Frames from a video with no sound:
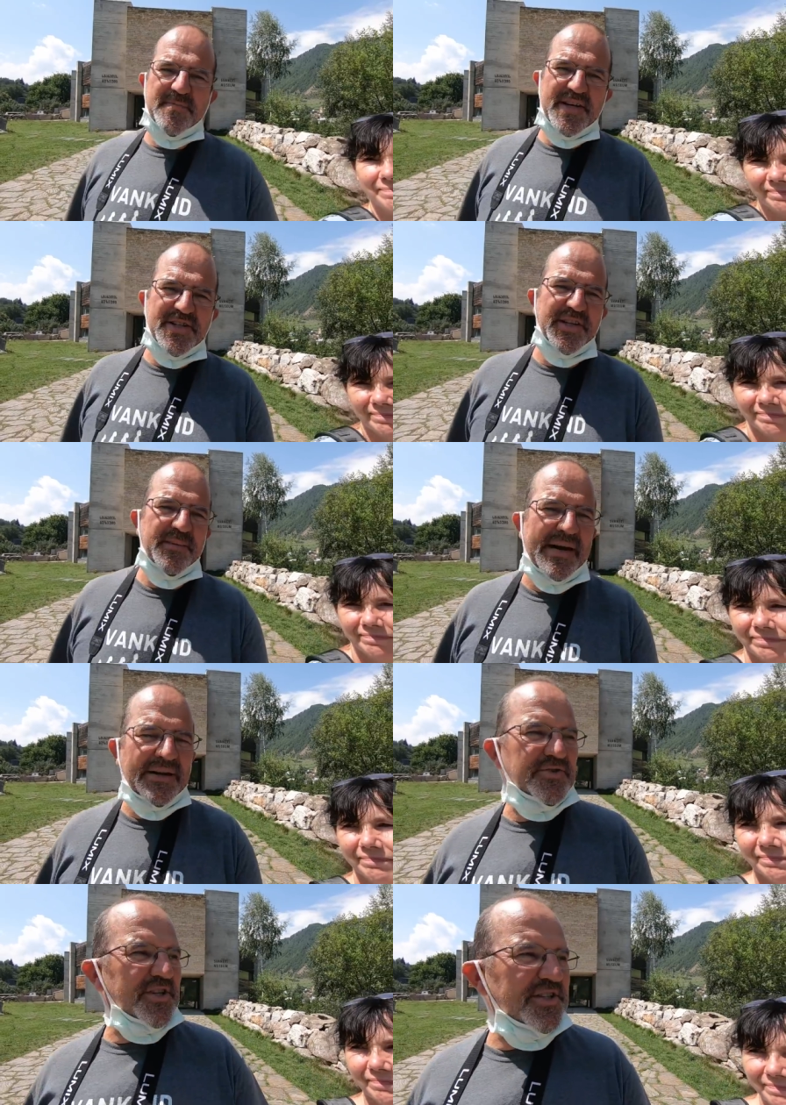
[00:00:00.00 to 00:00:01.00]
especially in the
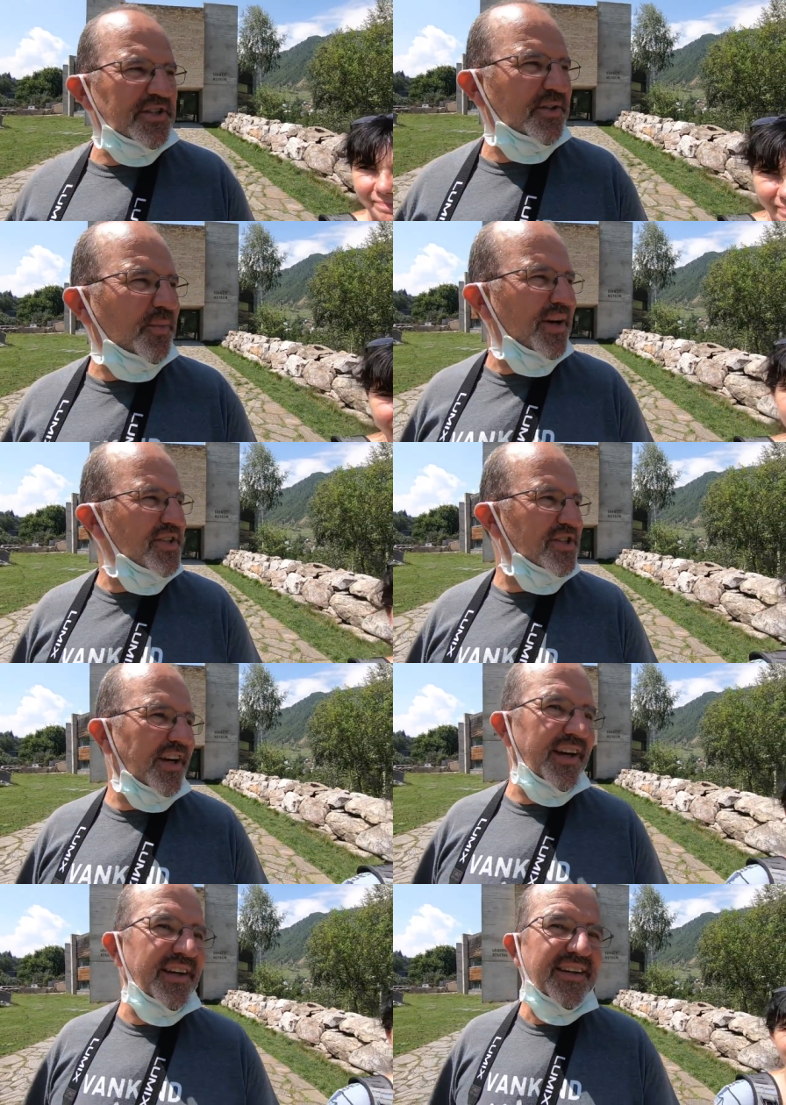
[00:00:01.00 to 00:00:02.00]
mountains in the
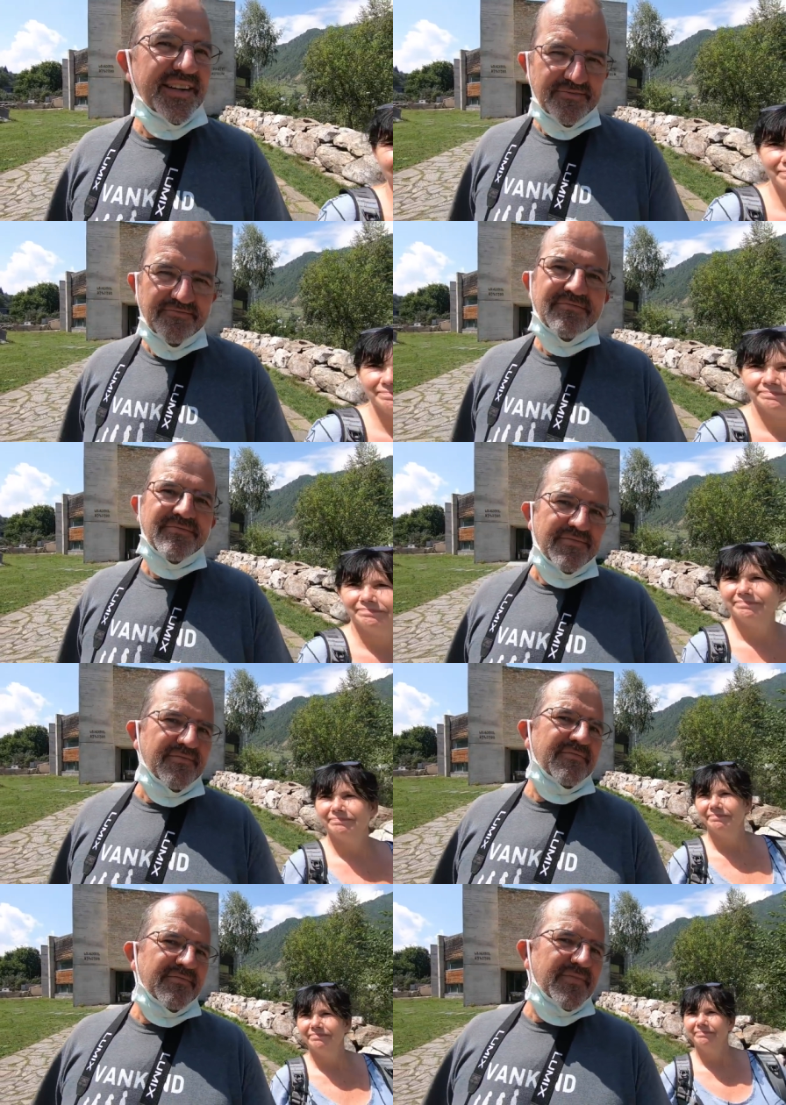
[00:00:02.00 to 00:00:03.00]
winter,
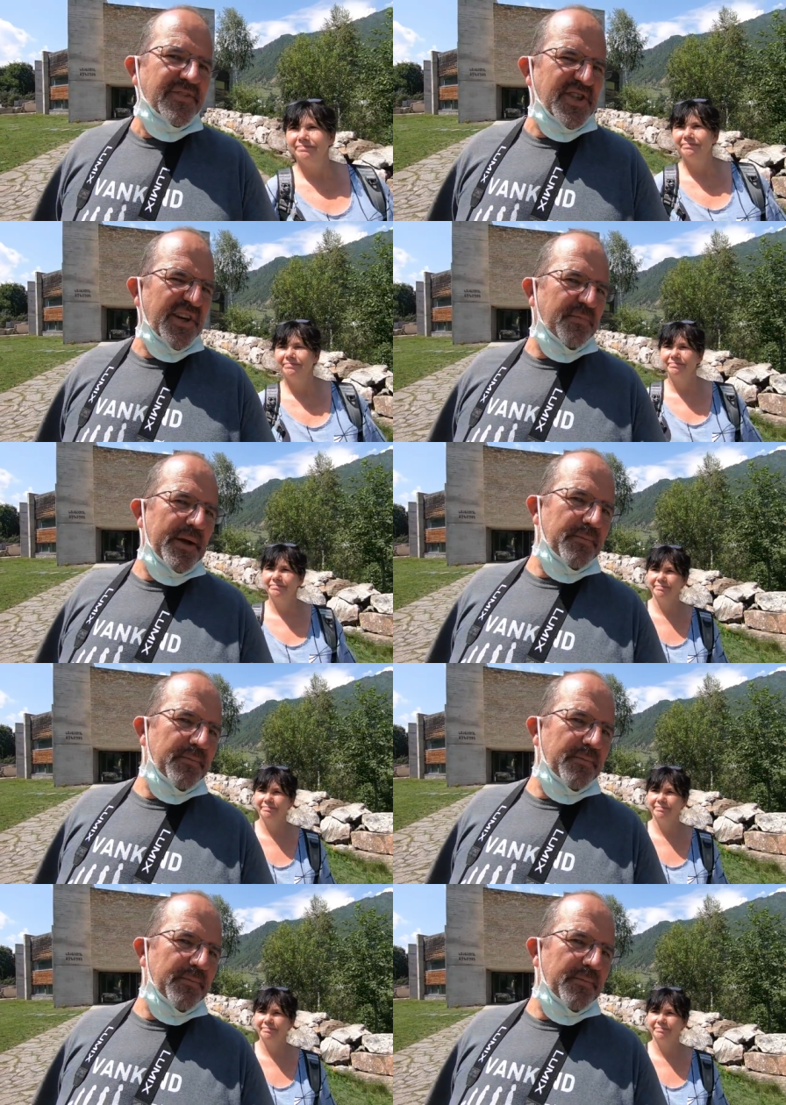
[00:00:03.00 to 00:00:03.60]
tough